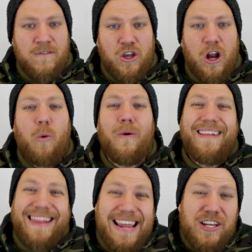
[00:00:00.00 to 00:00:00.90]
you know, or
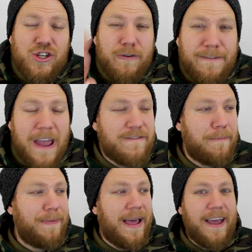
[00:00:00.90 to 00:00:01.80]
at least your
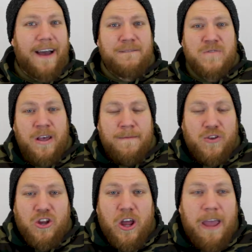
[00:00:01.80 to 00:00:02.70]
favorite player.
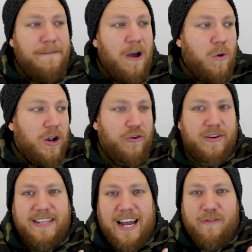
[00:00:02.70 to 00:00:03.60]
You know, if I want
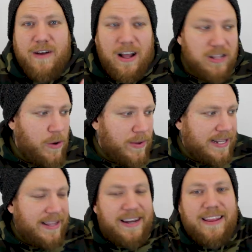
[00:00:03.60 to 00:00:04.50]
Cristiano Ronaldo and
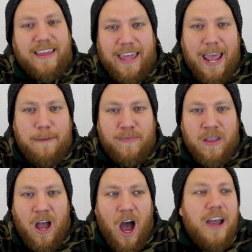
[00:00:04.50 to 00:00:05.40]
it's at the end of the game,
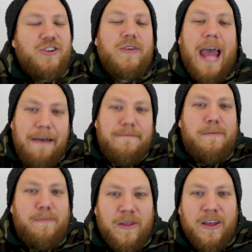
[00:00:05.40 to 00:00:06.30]
I should have
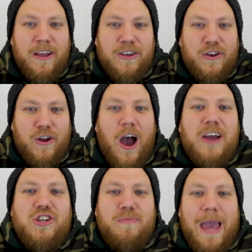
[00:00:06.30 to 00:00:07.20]
him. You know,
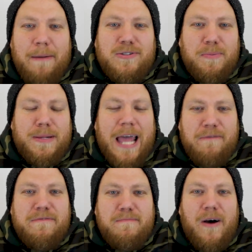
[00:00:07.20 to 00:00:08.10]
I should be able to play
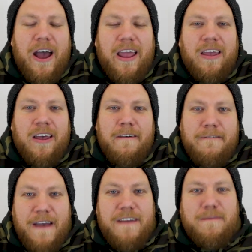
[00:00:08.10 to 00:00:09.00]
with my
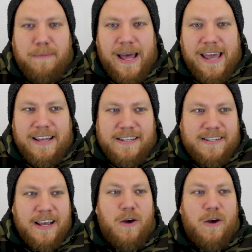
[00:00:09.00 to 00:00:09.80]
favorite players